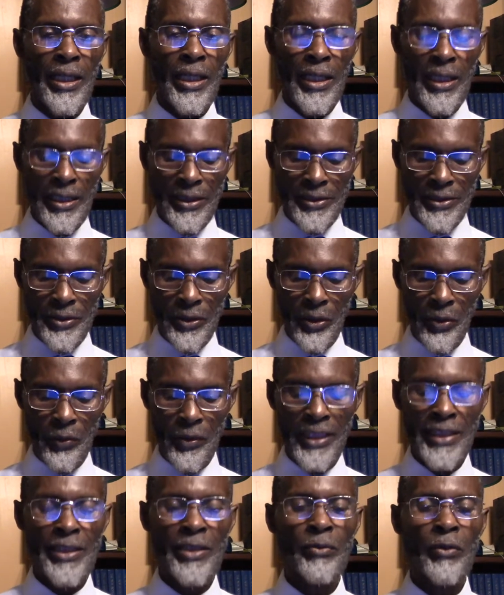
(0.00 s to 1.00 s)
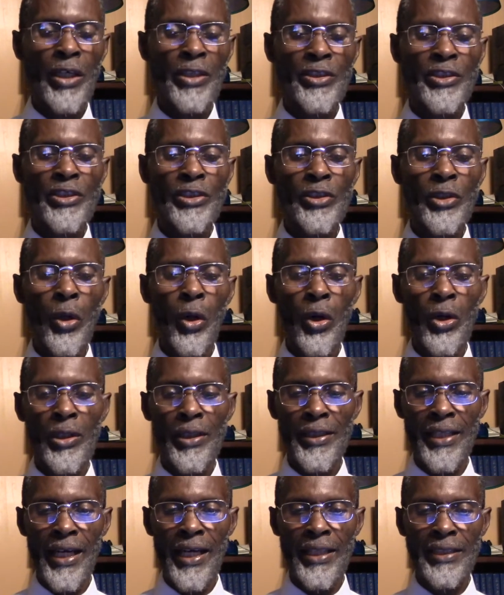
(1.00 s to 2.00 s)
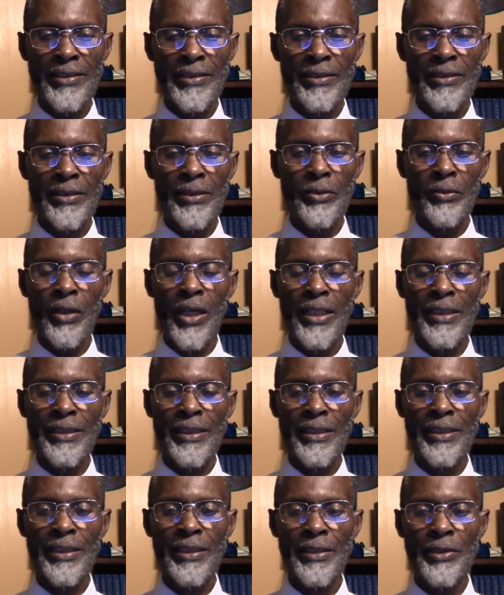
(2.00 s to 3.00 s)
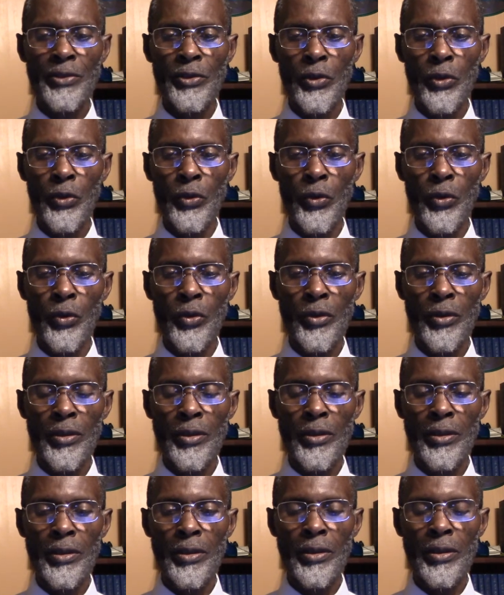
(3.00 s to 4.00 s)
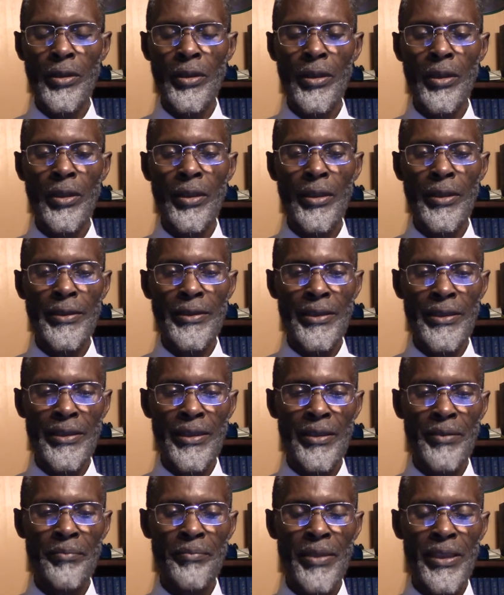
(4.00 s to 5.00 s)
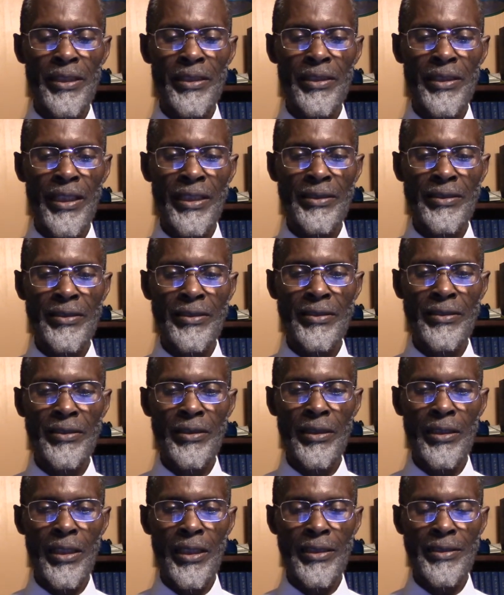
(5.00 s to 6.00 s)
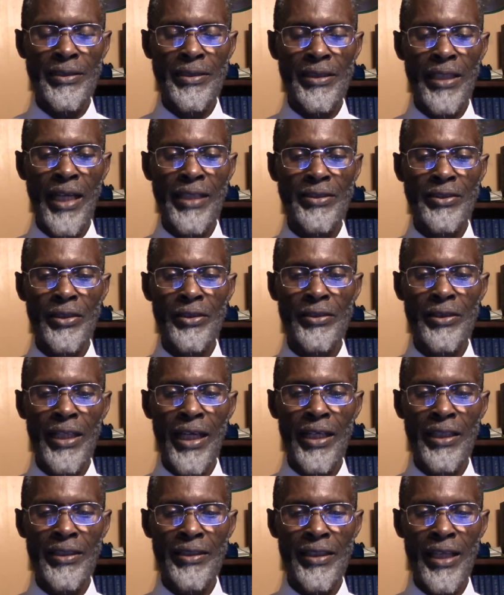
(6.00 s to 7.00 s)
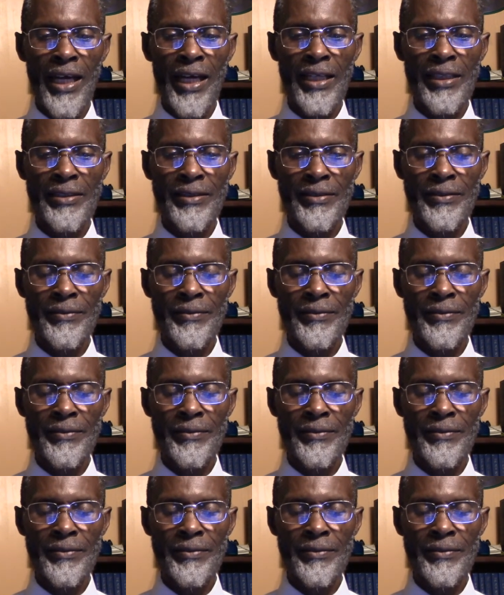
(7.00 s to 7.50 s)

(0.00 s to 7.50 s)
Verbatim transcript: And so when he was told that, what did he do? Did he build a, a statue like that?